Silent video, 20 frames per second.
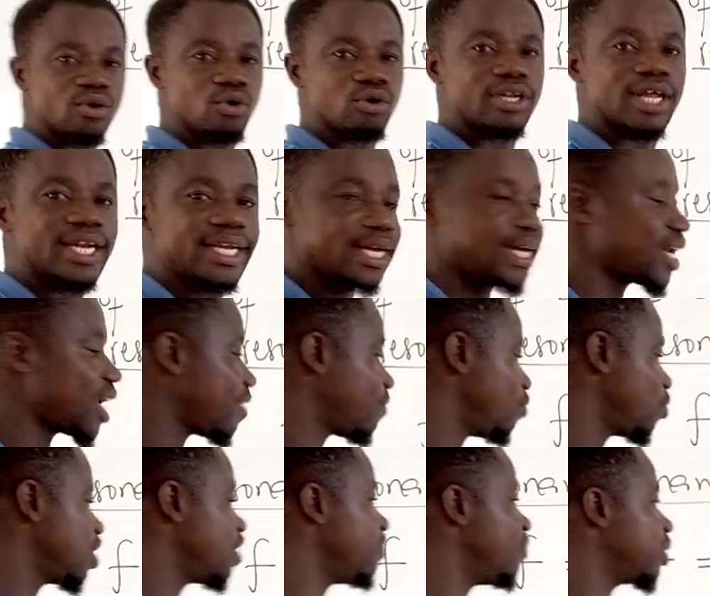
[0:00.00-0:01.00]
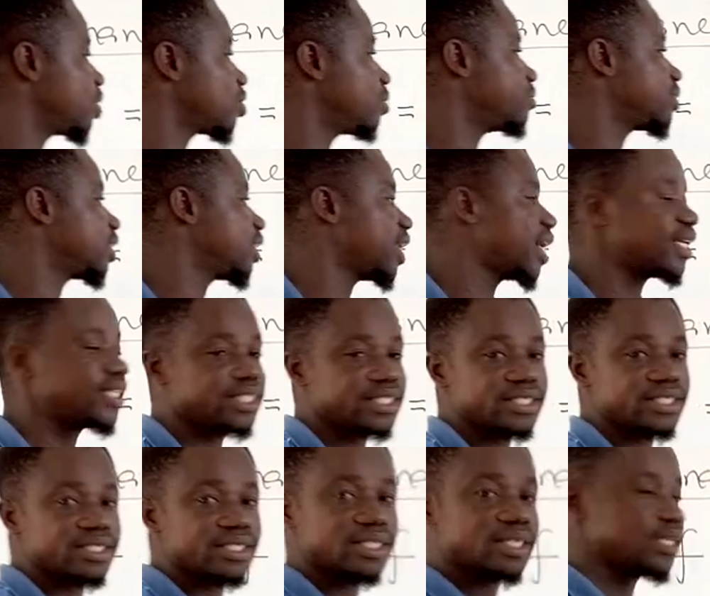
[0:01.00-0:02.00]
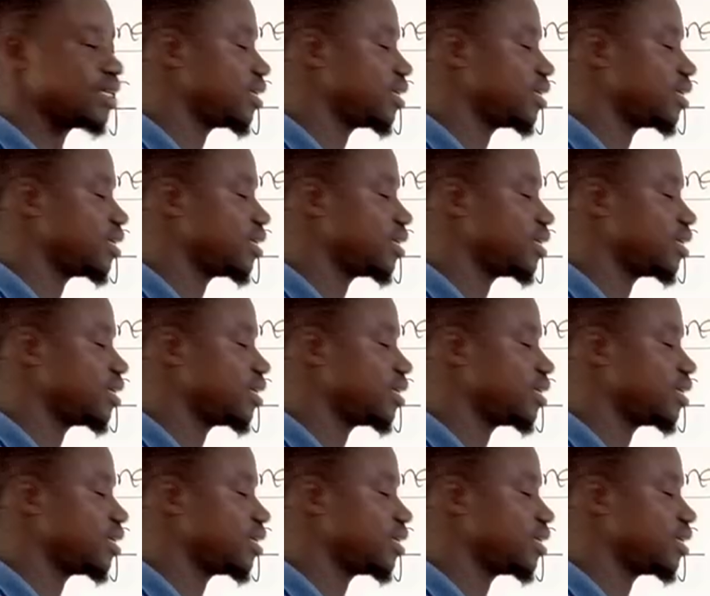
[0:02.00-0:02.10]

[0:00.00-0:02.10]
know that the graph will give me something like this?